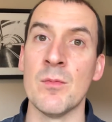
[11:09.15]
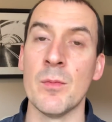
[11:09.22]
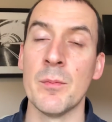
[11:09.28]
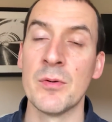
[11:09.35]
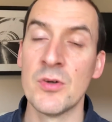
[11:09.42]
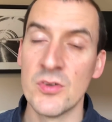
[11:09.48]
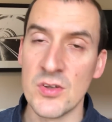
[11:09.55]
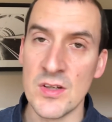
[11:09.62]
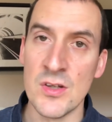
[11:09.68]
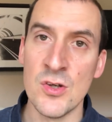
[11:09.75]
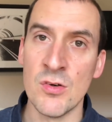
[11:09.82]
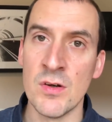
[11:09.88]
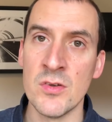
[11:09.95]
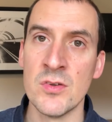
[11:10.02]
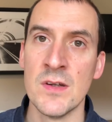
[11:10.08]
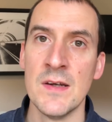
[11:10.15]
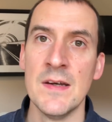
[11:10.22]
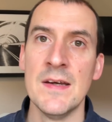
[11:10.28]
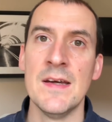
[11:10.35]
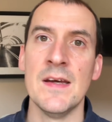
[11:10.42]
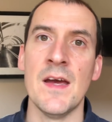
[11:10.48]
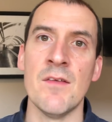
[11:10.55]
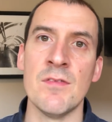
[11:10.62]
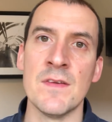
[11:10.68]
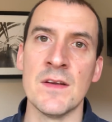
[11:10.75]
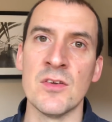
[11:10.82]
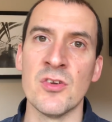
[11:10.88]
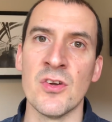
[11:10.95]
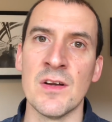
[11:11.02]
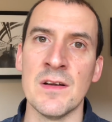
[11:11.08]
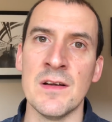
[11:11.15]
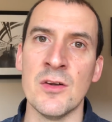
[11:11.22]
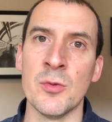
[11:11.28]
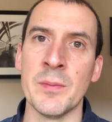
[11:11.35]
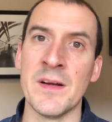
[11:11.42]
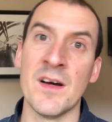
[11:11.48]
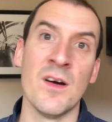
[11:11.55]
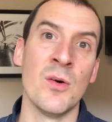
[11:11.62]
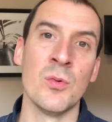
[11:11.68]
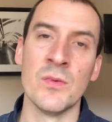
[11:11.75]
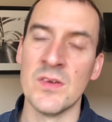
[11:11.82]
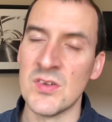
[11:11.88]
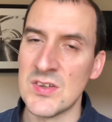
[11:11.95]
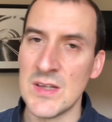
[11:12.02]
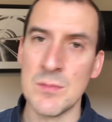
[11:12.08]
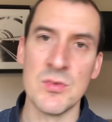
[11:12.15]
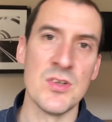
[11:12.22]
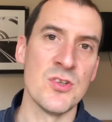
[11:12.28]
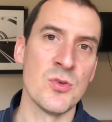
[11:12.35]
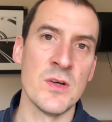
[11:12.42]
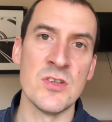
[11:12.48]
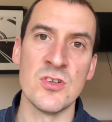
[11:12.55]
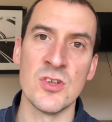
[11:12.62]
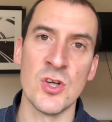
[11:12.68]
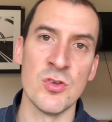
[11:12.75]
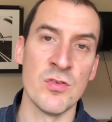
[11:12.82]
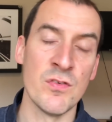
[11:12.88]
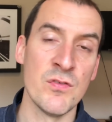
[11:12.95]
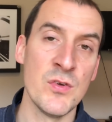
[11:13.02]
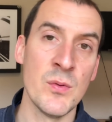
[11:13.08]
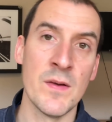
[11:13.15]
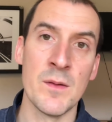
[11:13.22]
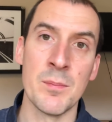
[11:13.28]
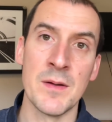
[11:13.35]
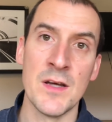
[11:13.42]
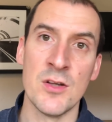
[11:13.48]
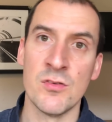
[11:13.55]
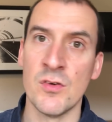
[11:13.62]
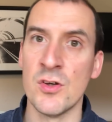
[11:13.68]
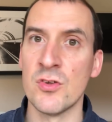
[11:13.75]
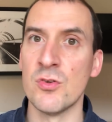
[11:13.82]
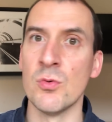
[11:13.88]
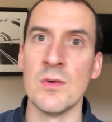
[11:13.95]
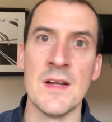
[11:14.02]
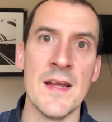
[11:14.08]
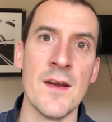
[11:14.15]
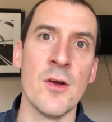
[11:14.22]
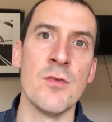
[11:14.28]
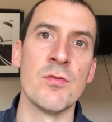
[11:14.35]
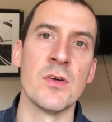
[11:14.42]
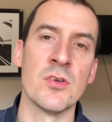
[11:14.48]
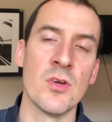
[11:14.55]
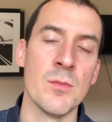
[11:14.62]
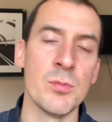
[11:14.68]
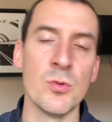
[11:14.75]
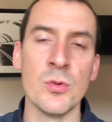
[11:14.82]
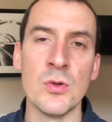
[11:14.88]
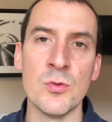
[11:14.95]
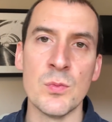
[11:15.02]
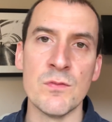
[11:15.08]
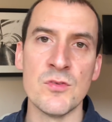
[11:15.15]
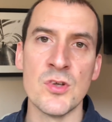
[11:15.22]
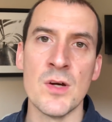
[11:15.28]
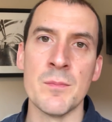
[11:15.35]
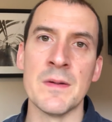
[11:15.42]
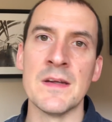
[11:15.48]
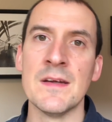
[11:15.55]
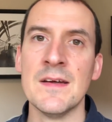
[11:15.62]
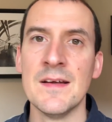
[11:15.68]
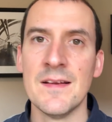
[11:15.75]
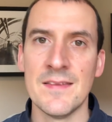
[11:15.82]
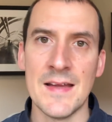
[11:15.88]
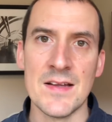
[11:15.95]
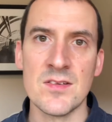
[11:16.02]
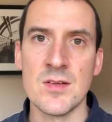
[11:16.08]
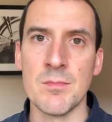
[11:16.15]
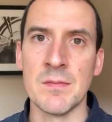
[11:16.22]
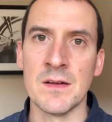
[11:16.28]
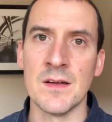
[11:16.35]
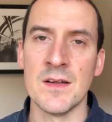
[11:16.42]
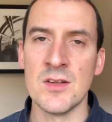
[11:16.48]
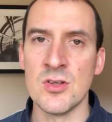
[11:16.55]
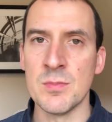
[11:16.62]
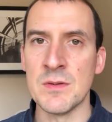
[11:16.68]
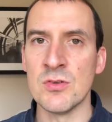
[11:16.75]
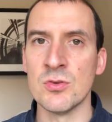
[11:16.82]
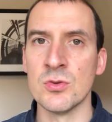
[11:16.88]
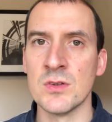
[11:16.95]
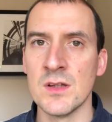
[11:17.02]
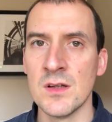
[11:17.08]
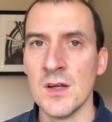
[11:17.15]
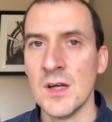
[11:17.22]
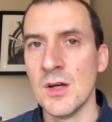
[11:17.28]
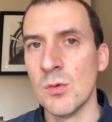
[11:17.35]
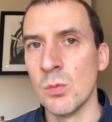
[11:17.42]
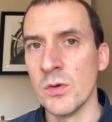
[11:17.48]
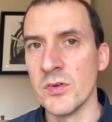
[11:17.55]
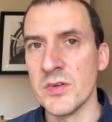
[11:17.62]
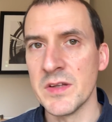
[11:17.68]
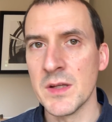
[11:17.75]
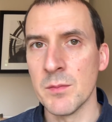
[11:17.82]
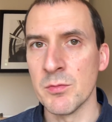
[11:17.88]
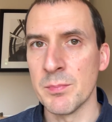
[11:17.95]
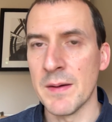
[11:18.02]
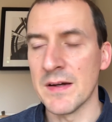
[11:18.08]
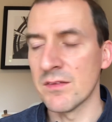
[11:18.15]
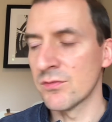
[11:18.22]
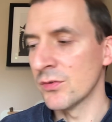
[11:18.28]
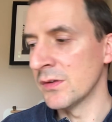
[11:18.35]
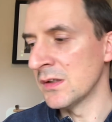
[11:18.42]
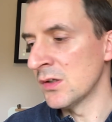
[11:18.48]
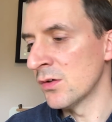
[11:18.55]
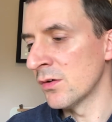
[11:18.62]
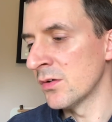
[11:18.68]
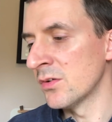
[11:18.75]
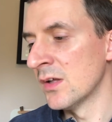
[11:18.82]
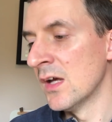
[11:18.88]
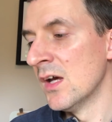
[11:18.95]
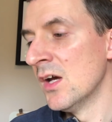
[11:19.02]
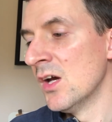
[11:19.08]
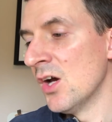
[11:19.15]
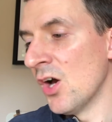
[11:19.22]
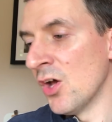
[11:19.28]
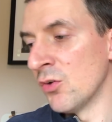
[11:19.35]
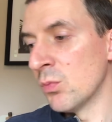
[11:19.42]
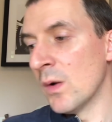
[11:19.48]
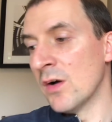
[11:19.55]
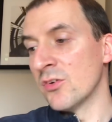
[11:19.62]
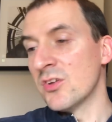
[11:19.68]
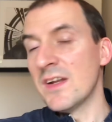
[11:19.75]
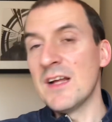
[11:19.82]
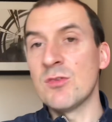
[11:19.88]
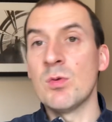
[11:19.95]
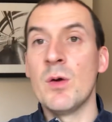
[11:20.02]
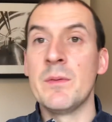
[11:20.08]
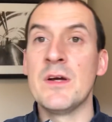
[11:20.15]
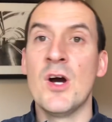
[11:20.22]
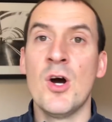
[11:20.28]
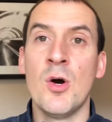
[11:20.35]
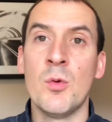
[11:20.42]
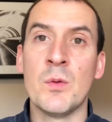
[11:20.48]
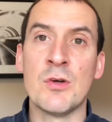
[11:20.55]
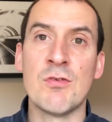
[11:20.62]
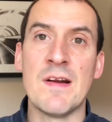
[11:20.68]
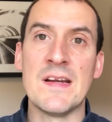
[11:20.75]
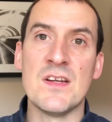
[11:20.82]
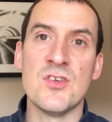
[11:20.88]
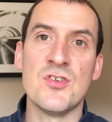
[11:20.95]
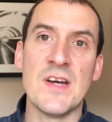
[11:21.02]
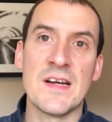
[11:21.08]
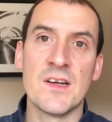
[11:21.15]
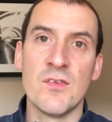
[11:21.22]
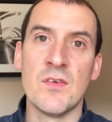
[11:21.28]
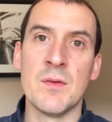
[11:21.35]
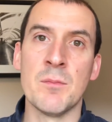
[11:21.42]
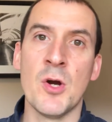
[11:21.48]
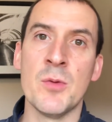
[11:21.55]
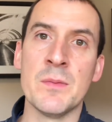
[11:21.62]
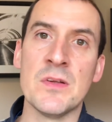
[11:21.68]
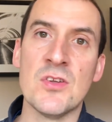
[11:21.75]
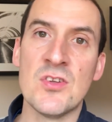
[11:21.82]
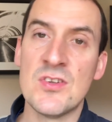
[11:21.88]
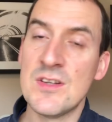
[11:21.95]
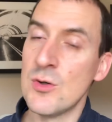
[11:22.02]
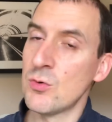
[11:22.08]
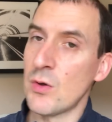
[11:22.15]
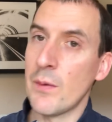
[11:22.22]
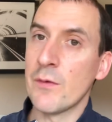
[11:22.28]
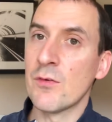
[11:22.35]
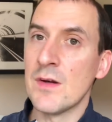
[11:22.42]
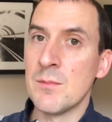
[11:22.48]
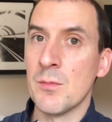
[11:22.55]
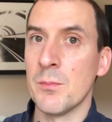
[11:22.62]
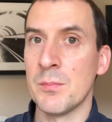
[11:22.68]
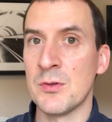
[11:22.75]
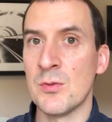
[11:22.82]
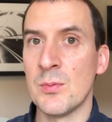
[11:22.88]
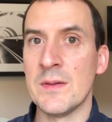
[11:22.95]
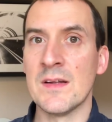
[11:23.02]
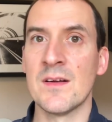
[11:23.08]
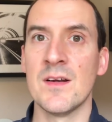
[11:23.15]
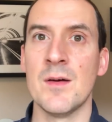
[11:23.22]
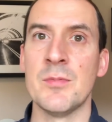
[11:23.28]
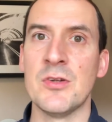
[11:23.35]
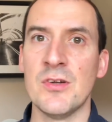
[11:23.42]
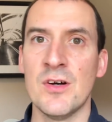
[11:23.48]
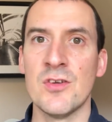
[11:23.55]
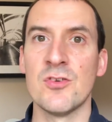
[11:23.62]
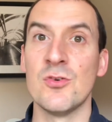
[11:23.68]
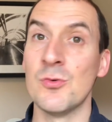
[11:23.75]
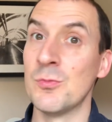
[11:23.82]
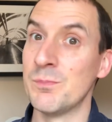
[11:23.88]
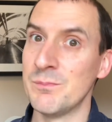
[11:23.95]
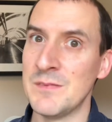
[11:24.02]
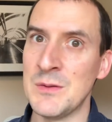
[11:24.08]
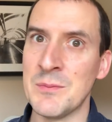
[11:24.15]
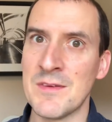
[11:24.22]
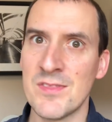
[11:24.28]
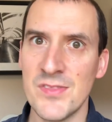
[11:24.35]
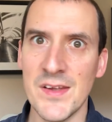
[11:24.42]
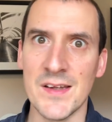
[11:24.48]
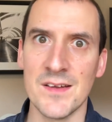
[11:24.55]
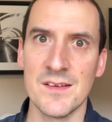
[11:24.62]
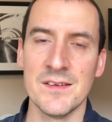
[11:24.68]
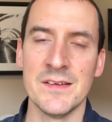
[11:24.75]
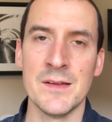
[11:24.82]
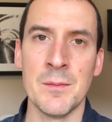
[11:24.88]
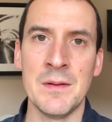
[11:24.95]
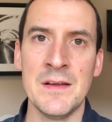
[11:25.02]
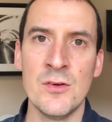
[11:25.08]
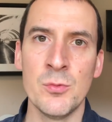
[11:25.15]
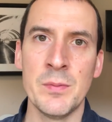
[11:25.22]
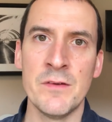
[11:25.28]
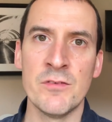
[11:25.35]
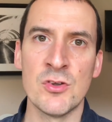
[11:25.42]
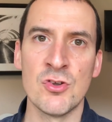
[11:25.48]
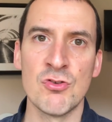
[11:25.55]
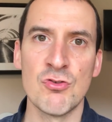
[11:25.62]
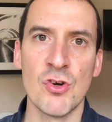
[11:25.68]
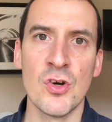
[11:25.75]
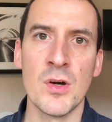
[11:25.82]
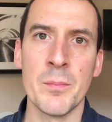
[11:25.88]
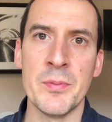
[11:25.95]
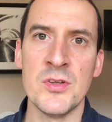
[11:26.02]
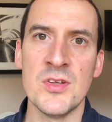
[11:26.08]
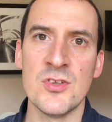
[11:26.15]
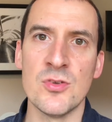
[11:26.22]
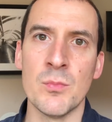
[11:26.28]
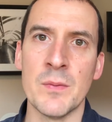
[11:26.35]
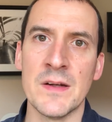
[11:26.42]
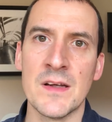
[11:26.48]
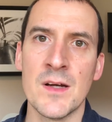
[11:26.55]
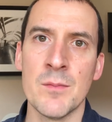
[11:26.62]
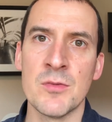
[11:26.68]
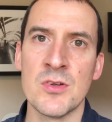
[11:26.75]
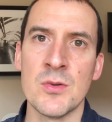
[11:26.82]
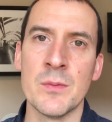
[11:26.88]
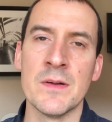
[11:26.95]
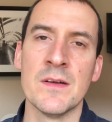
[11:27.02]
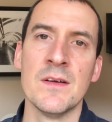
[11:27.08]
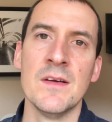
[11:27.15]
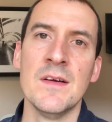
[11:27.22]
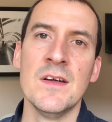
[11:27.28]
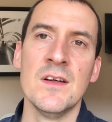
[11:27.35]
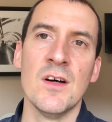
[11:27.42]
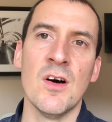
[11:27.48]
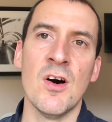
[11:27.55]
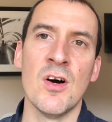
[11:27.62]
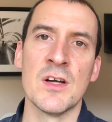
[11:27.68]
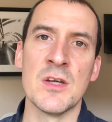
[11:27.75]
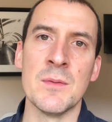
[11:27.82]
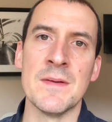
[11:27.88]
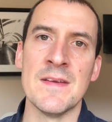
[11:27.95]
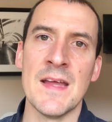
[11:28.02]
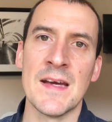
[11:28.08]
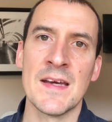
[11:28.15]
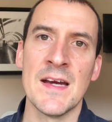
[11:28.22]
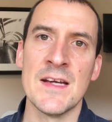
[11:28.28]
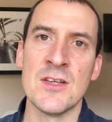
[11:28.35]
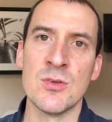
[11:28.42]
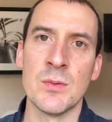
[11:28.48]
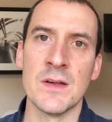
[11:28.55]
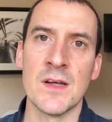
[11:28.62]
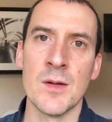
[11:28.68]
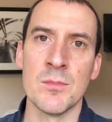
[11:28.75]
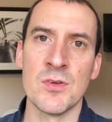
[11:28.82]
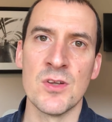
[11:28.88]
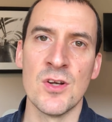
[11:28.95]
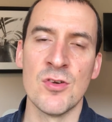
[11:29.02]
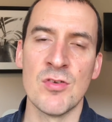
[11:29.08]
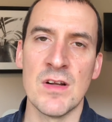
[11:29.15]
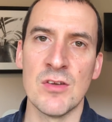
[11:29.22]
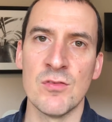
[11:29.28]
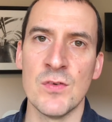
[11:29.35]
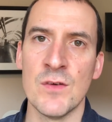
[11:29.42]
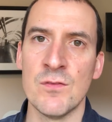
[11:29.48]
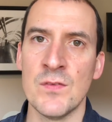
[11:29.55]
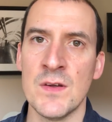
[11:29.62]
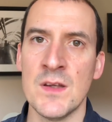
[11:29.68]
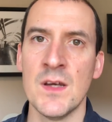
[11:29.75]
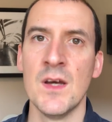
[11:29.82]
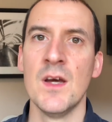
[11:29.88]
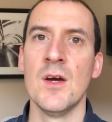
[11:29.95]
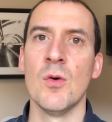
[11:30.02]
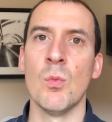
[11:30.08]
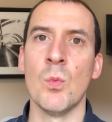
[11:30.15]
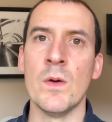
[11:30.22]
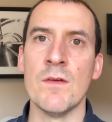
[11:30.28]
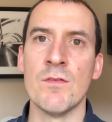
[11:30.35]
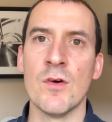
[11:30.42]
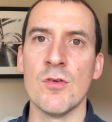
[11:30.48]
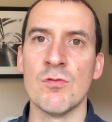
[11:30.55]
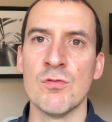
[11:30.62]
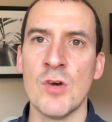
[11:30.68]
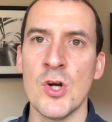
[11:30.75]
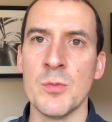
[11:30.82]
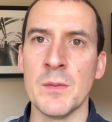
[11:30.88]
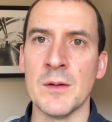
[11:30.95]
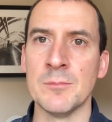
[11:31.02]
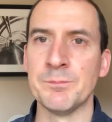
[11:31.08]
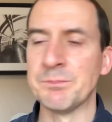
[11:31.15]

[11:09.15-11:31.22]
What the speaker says: But because of the Euros, everything's on a little bit of hold. And the same situation goes for a few other players of Arsenal. Leno, for example, who's with Germany. That's something that needs to be sorted once he comes back from the Euros as well. So that's where we are with Granit Xhaka at the moment. Still no agreement between the clubs and Arsenal. You would think, you know, a little bit of a stronger position when it comes to arguing their case when it comes to the transfer fee with Roma.